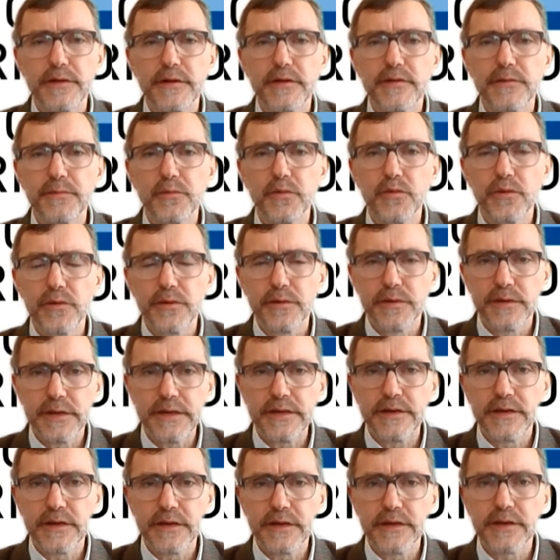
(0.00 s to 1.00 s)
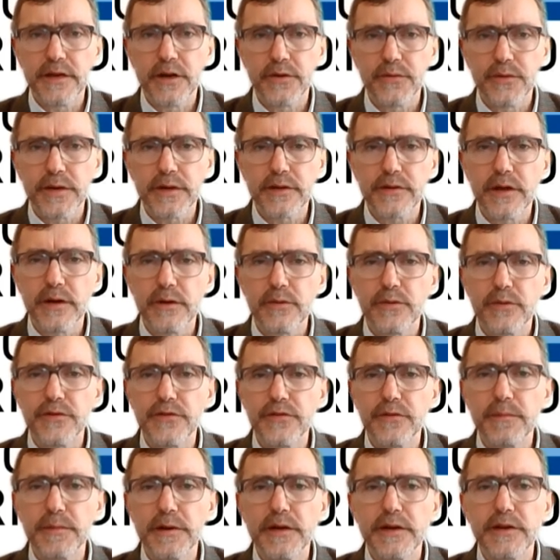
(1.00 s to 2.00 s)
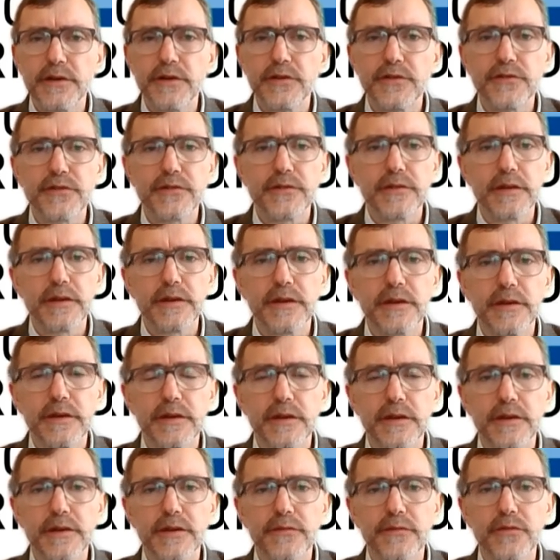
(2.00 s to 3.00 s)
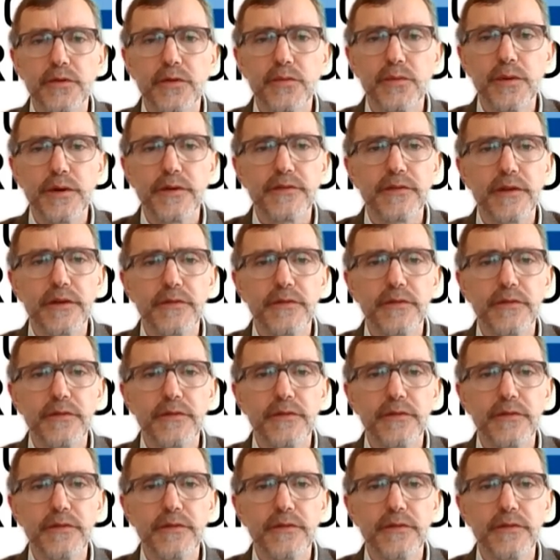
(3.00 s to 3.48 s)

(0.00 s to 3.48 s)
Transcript: It's more in, indirect our suppliers than in, in different ways